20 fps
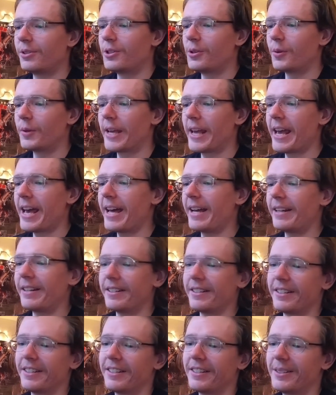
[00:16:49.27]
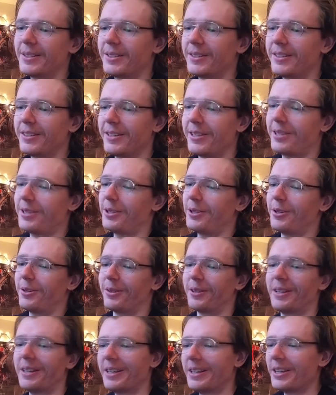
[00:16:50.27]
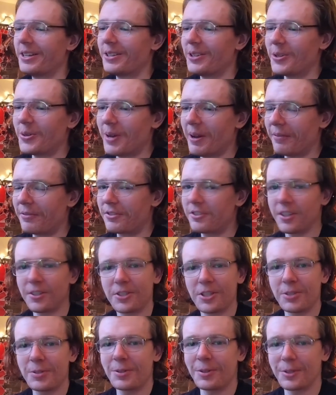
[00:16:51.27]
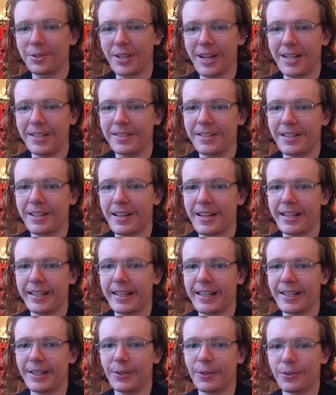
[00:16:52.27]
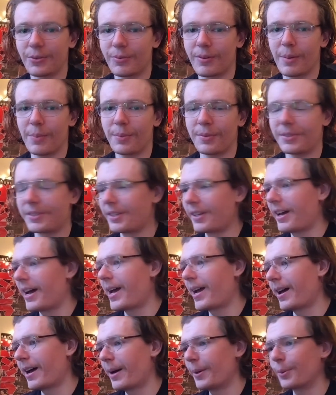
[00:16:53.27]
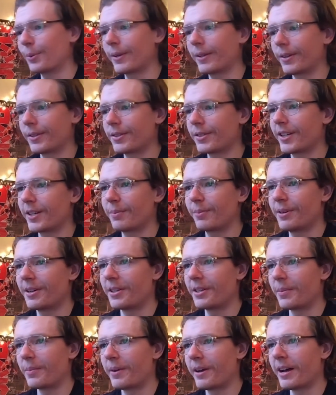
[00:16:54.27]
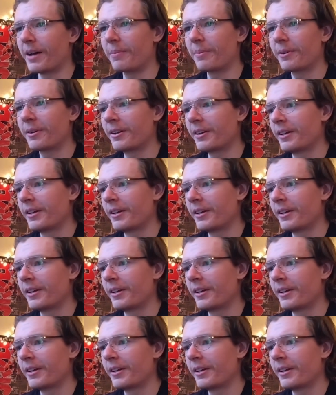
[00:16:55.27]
you can't. You have such a little chance at getting those weapons that I would rather just not play the map.